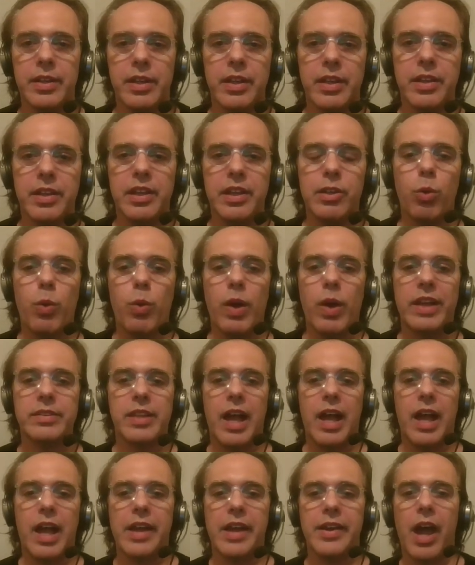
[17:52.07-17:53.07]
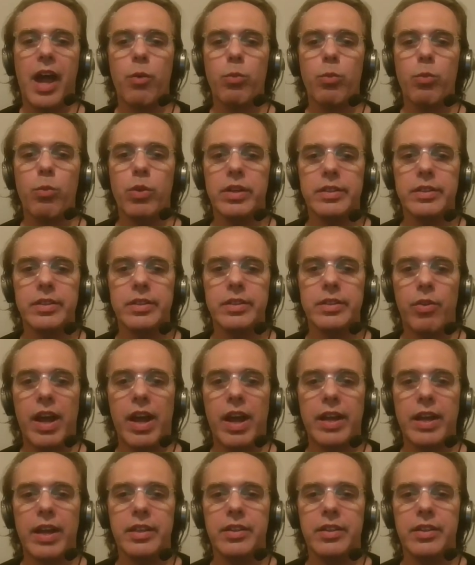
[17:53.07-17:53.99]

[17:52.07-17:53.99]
kilowatt an hour, right?